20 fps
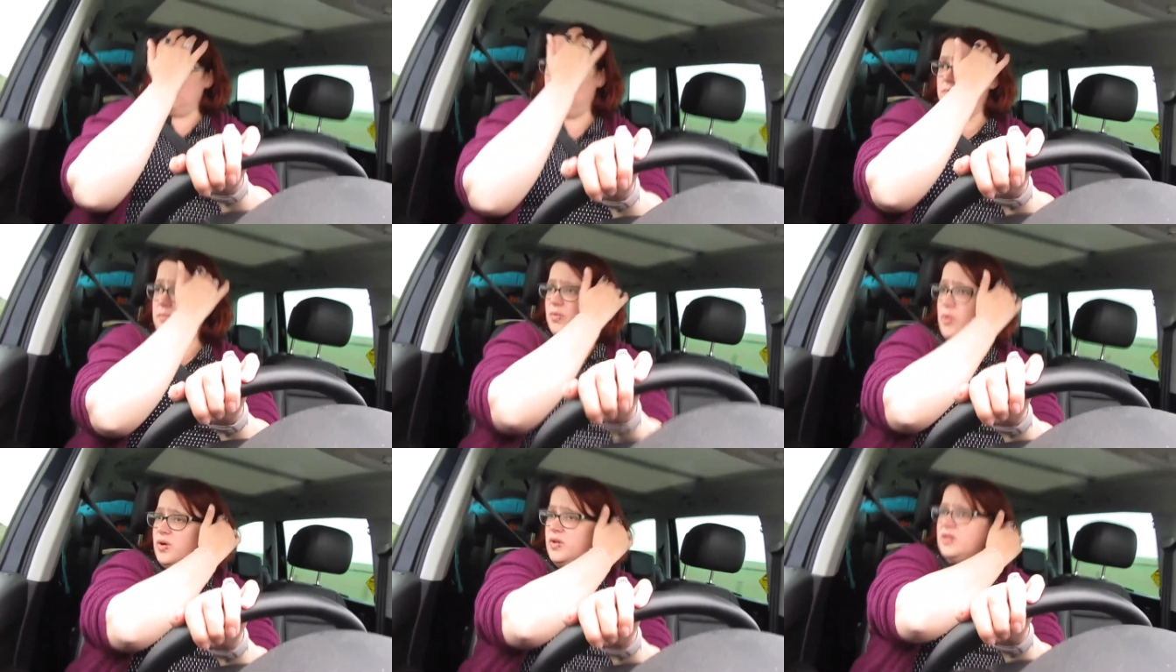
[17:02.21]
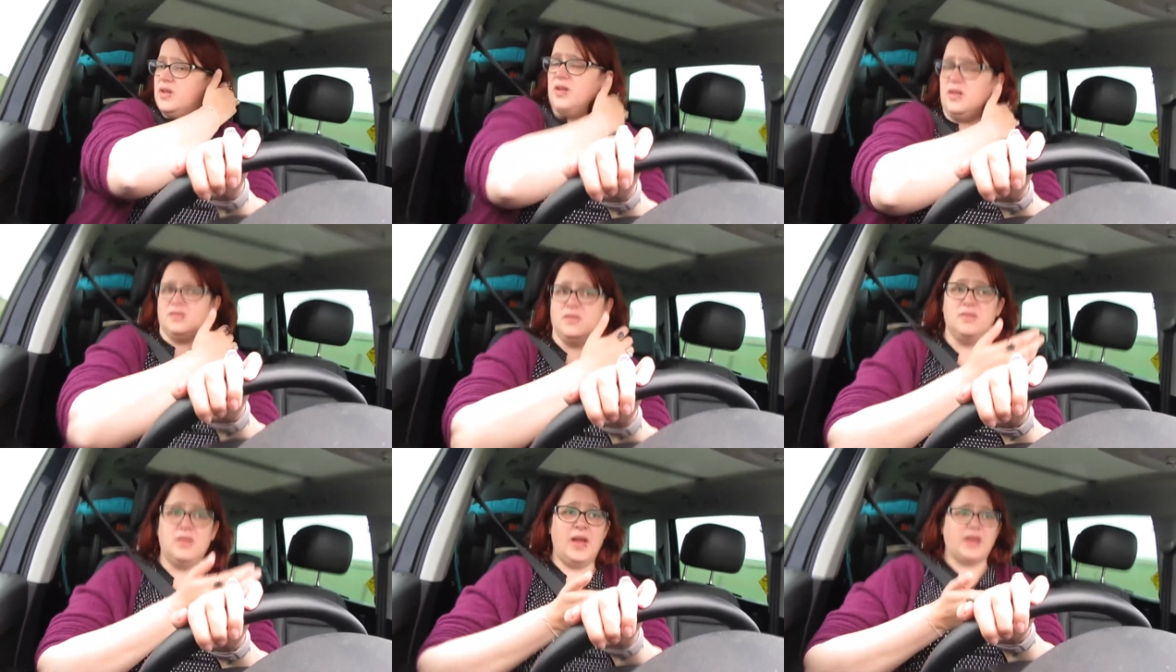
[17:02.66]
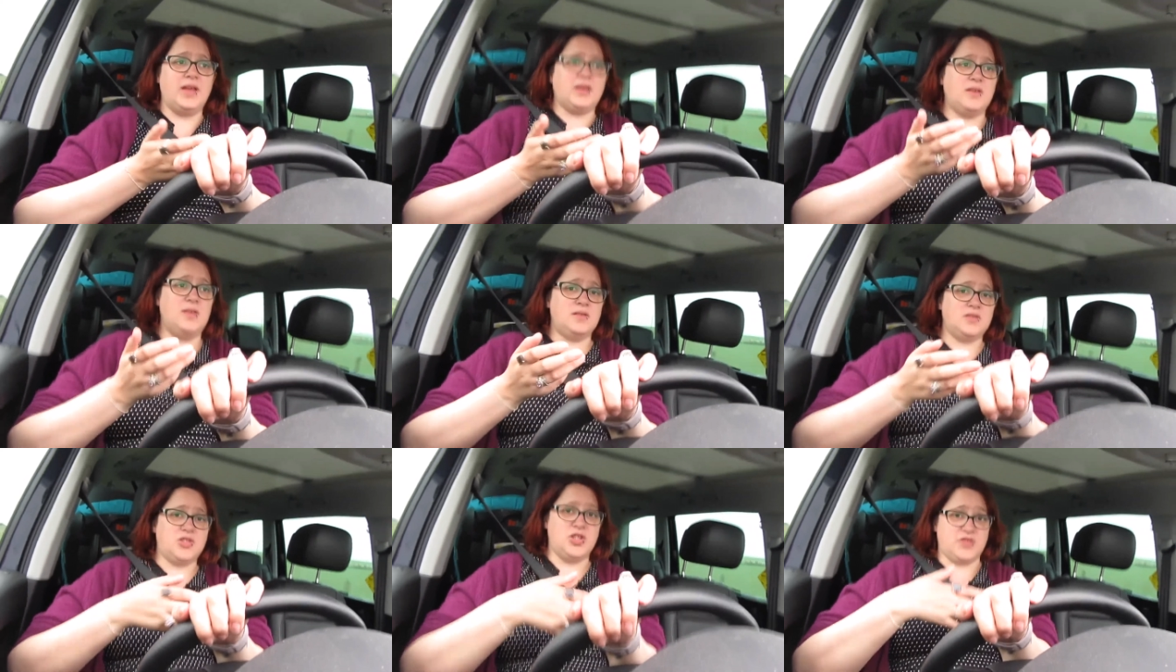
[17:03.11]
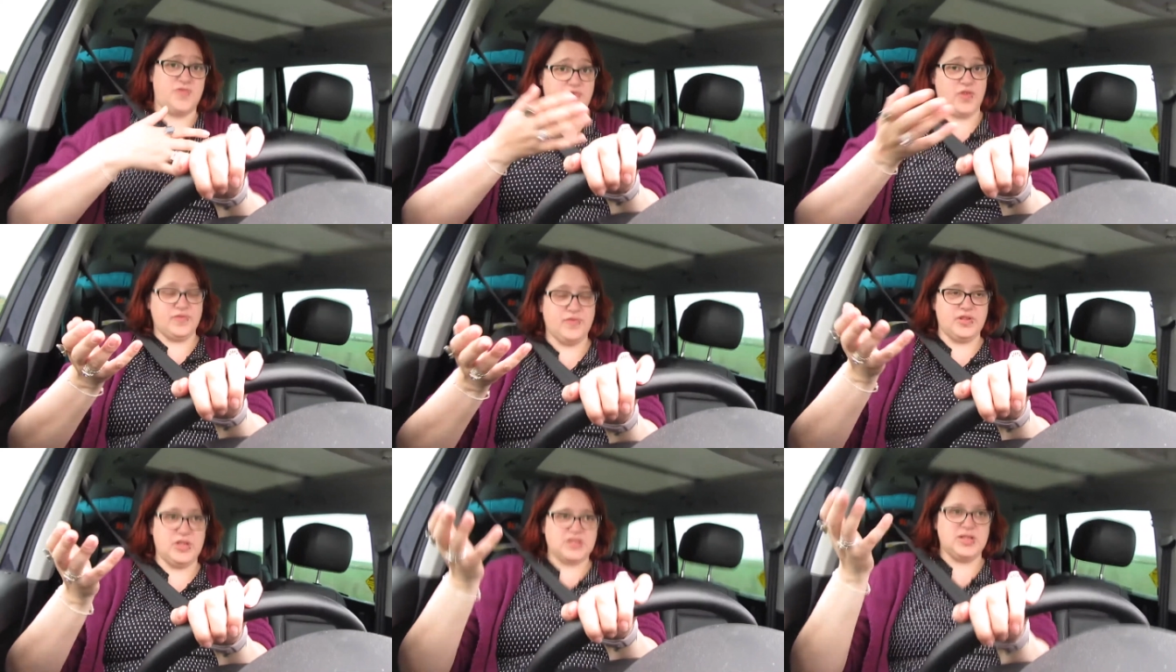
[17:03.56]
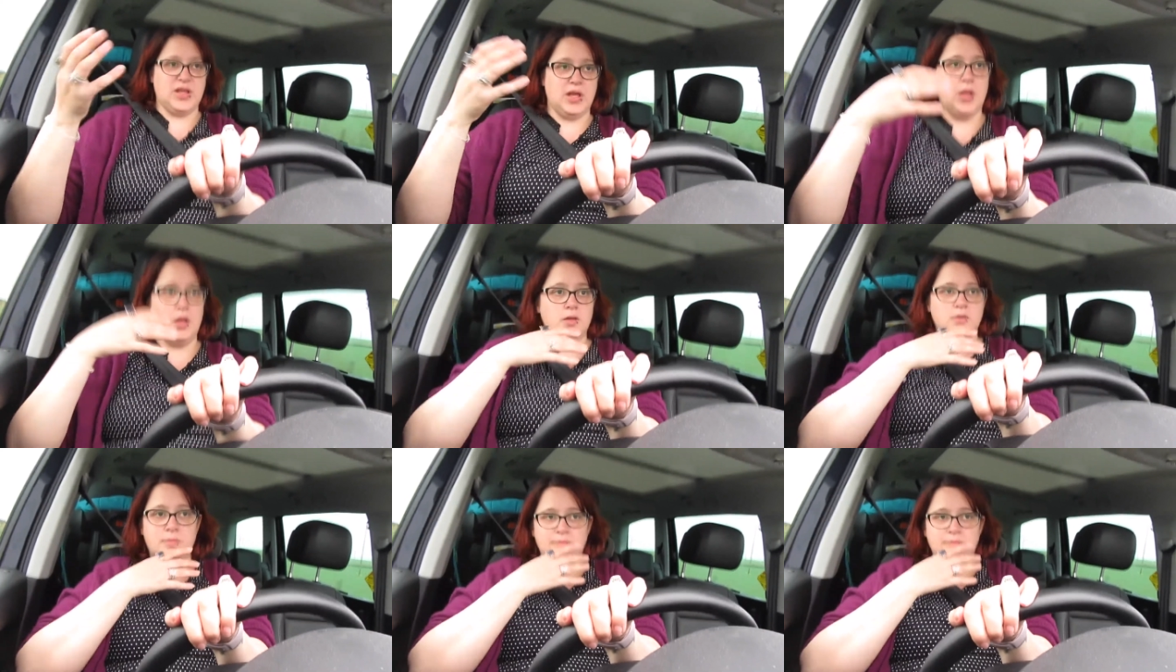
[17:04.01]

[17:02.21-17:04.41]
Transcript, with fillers: more than, like, just frivolously.